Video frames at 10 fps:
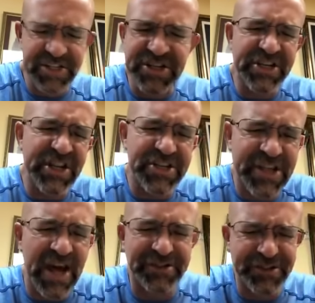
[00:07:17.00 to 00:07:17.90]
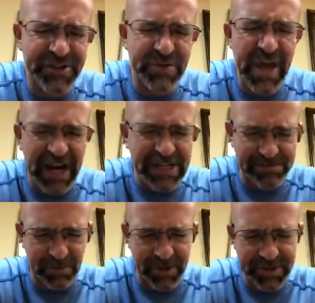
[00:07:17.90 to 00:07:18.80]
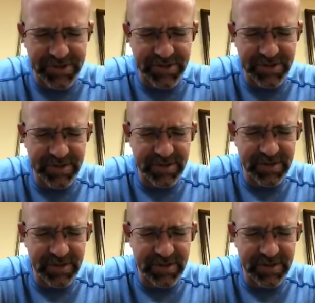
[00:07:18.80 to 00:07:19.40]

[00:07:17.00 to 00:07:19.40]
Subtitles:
And send us out to do exploits.